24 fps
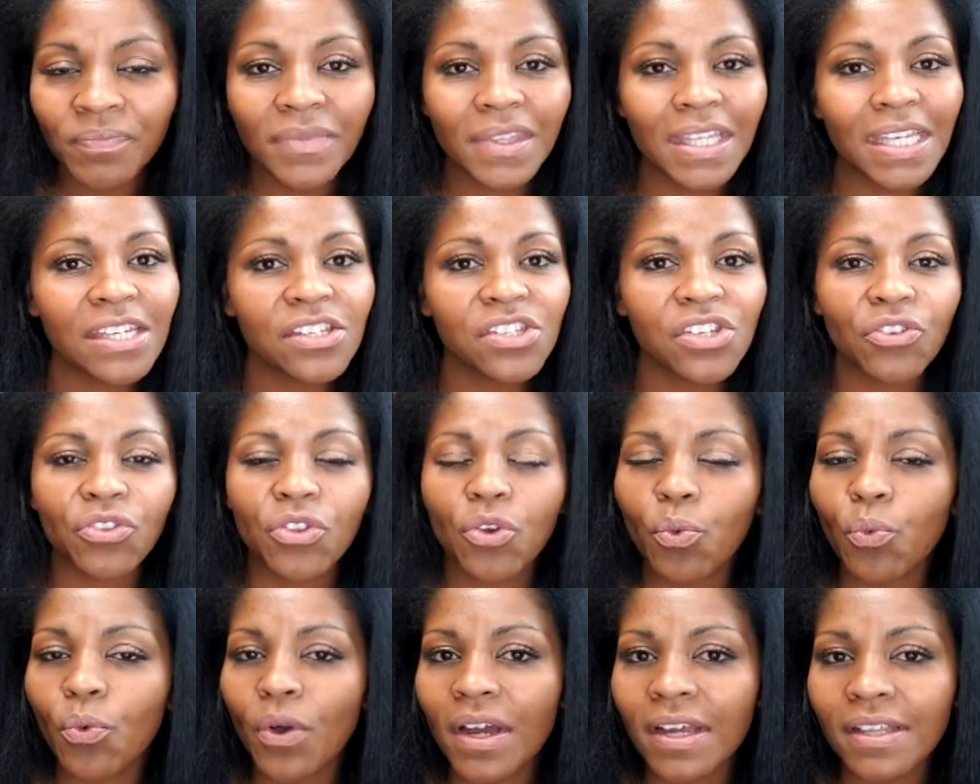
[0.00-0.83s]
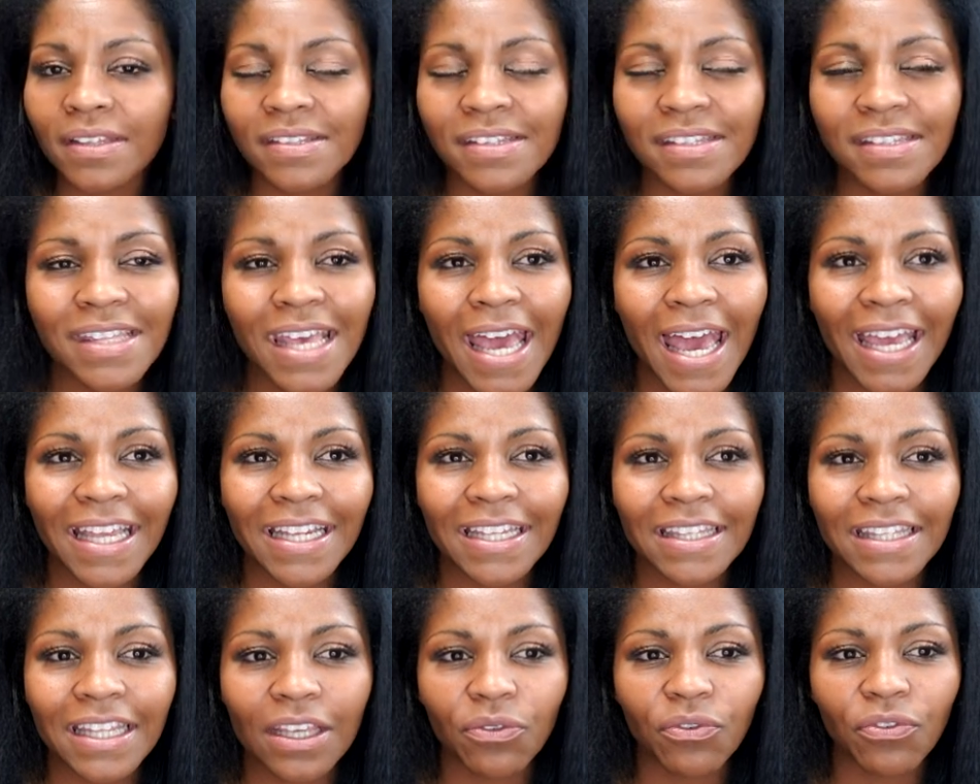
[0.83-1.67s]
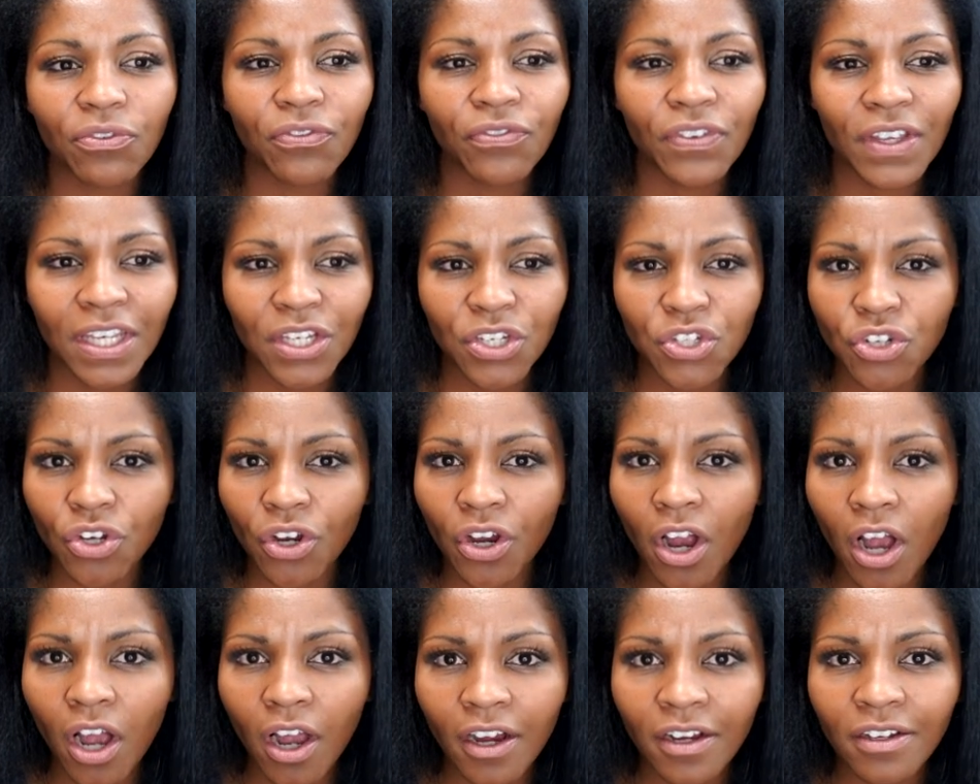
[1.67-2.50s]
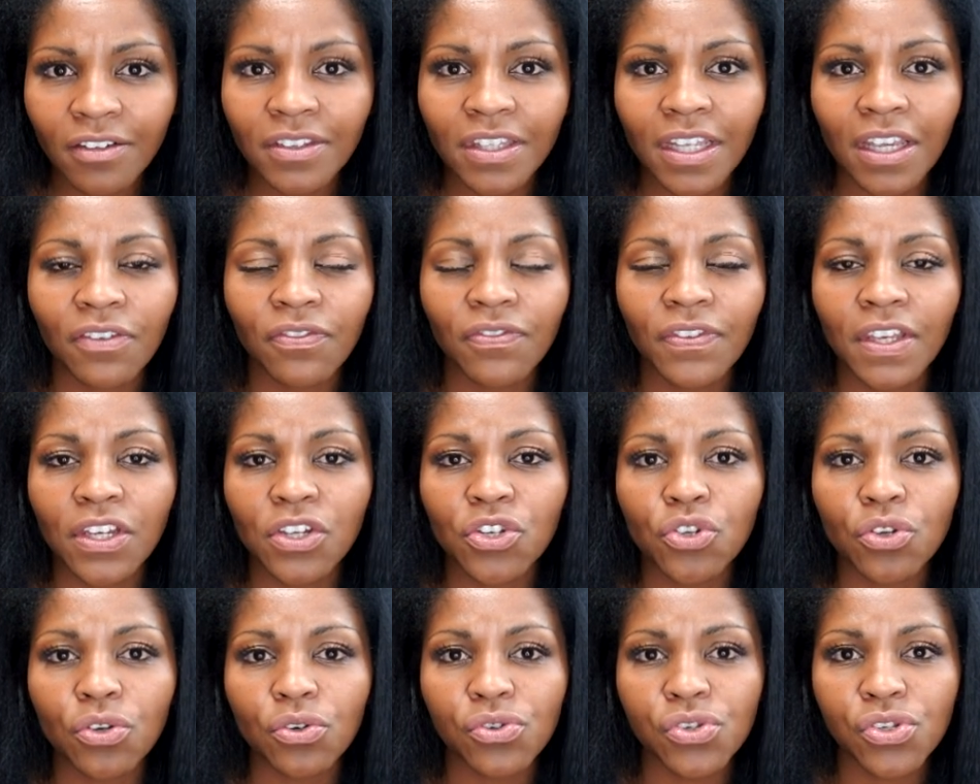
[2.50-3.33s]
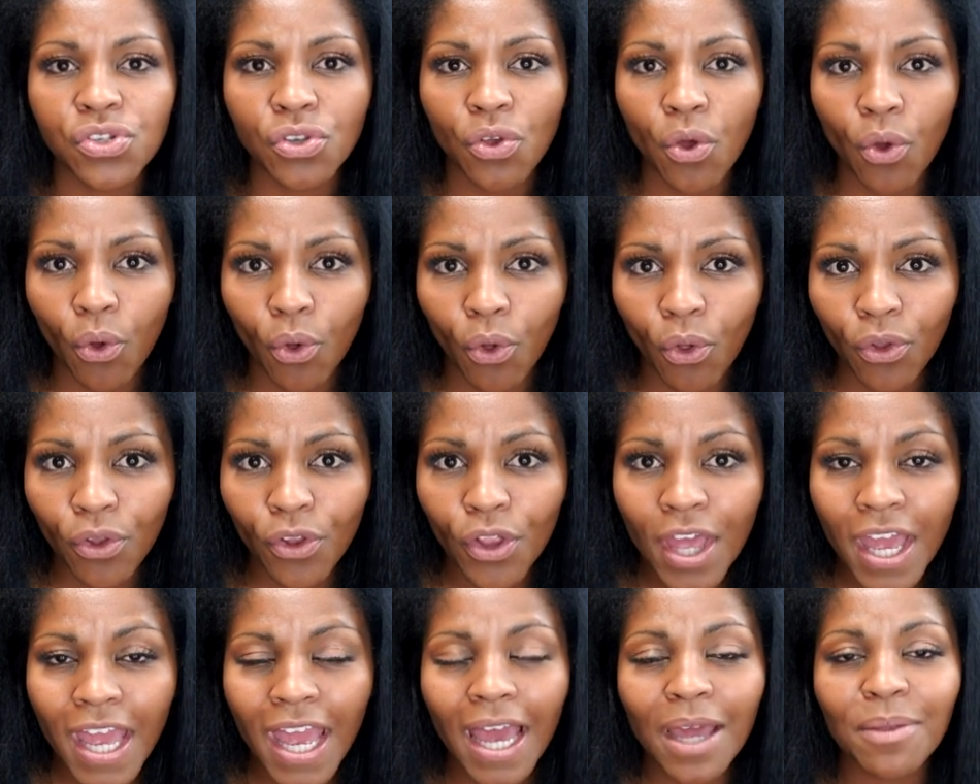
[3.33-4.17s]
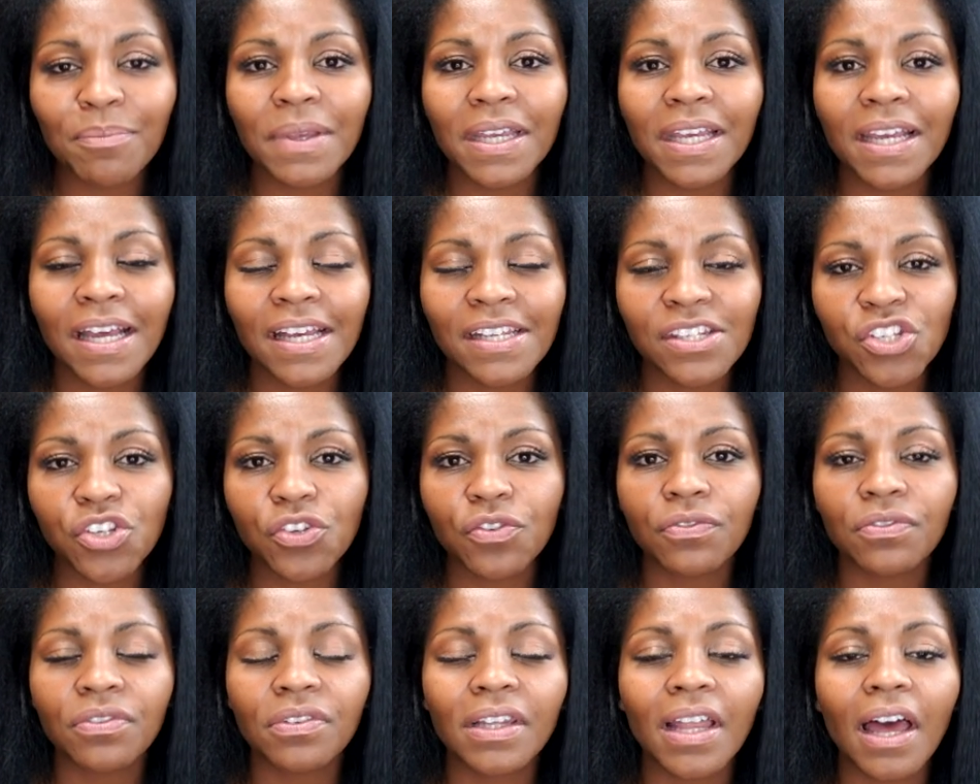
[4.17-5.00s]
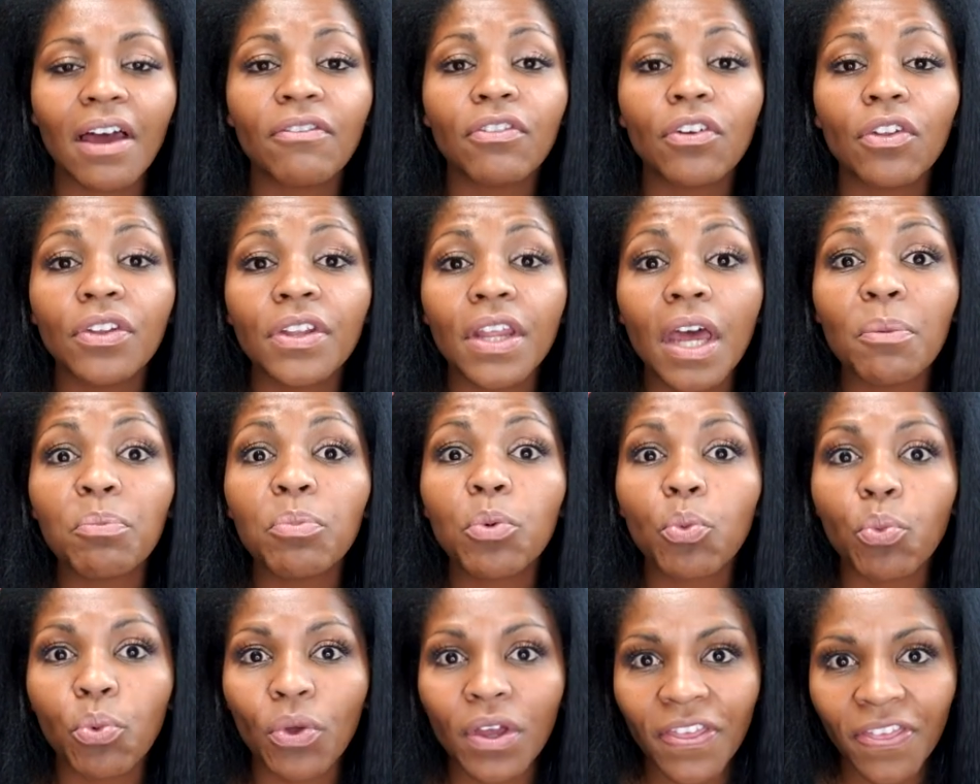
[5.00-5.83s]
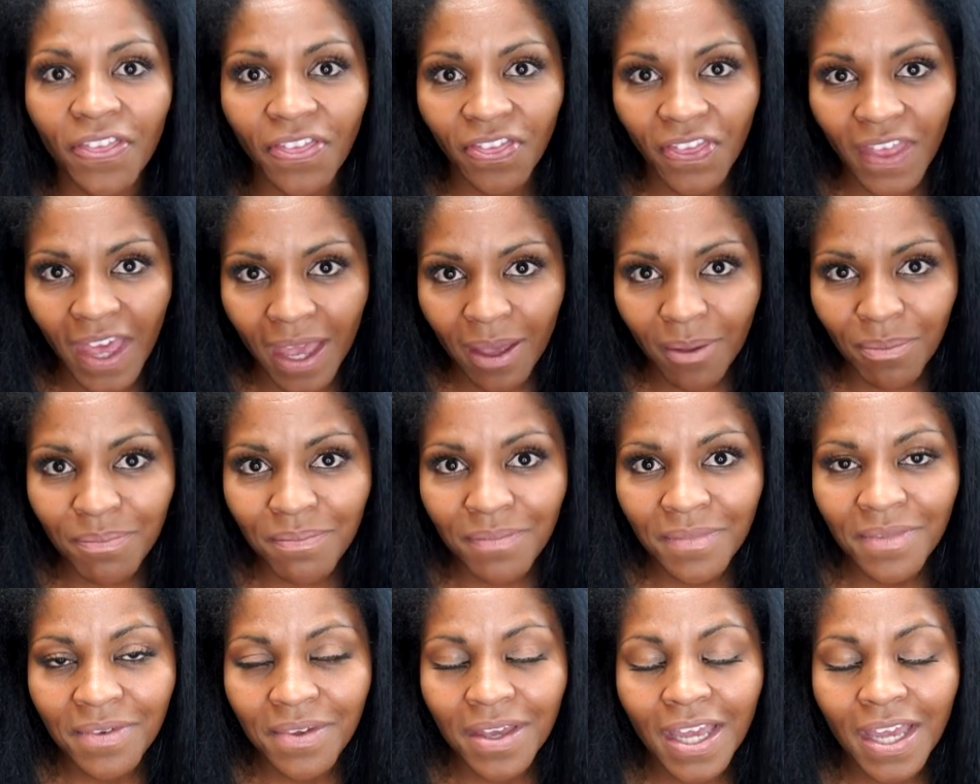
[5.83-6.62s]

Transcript: These are the ones that, that feed your heart, they feed your soul, and because you've leveled up with them,